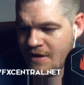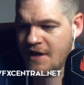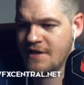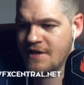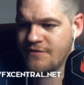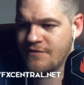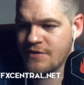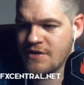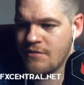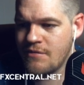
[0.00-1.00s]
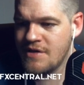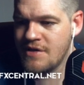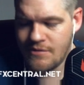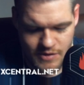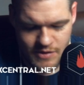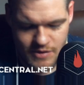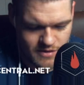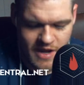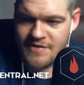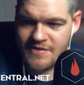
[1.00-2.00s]
and for some reason we
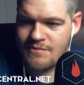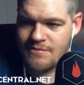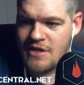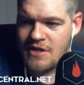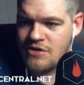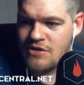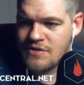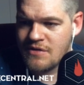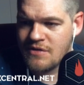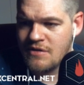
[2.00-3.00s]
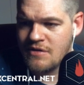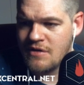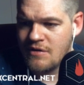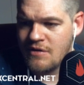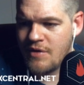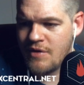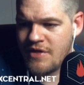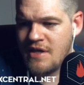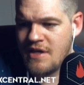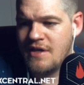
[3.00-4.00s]
are having some issues
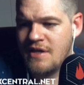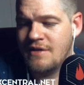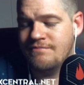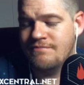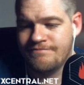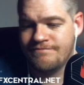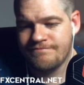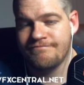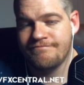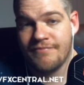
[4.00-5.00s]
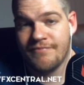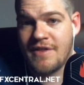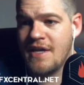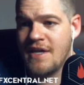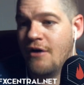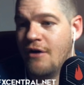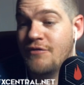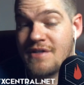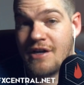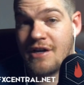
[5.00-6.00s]
with the
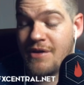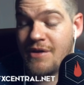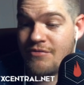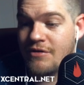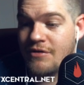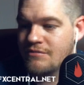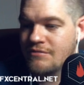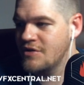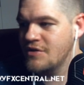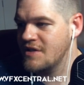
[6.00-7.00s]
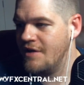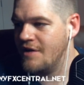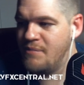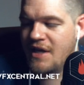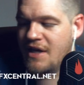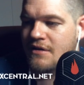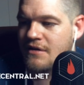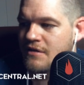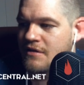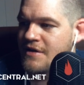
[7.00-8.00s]
alphas not coming through, which is kind of a pain.
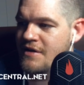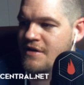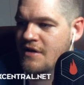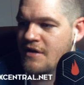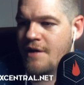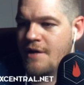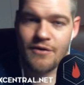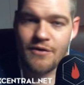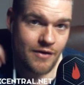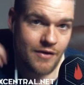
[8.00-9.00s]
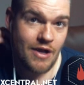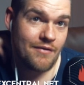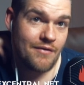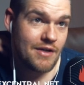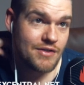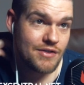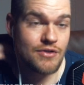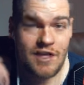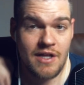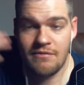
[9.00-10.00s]
So if any of you have a
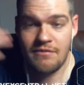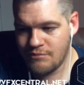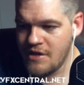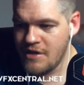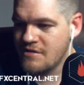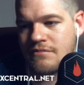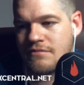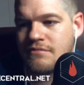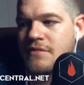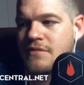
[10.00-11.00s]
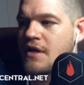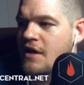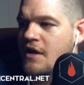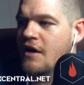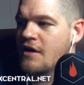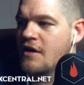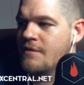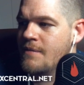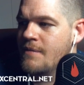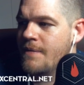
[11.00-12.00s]
solution to that, please.
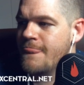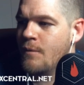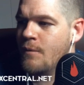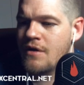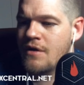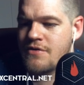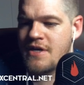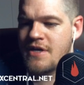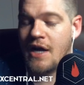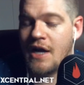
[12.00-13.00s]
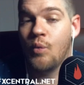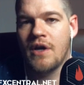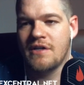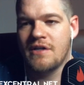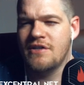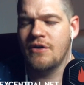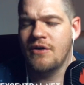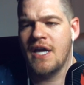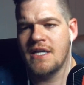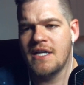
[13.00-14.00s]
One other thing I wanted to do,
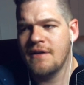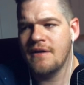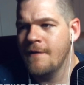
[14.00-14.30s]
and